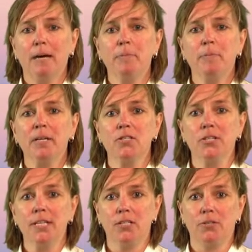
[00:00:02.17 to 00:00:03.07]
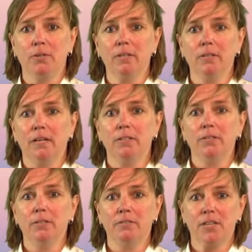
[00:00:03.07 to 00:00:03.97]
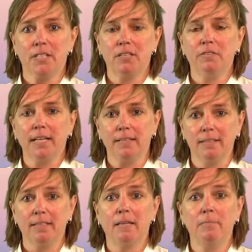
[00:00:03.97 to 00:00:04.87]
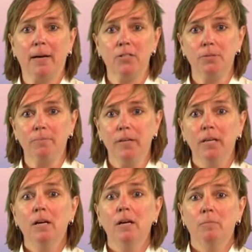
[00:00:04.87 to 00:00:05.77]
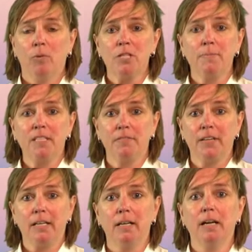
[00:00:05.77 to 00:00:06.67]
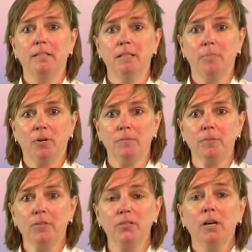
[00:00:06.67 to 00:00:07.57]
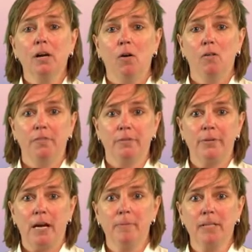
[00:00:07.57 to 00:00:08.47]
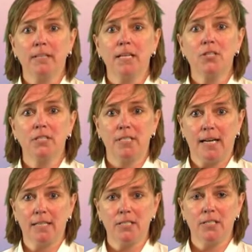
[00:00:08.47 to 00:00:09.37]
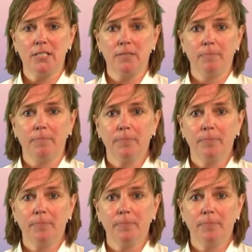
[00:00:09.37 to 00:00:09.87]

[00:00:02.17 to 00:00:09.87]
I'm a PhD student at the University of Ghent in Belgium, more specific at the Department of Rehabilitation Sciences.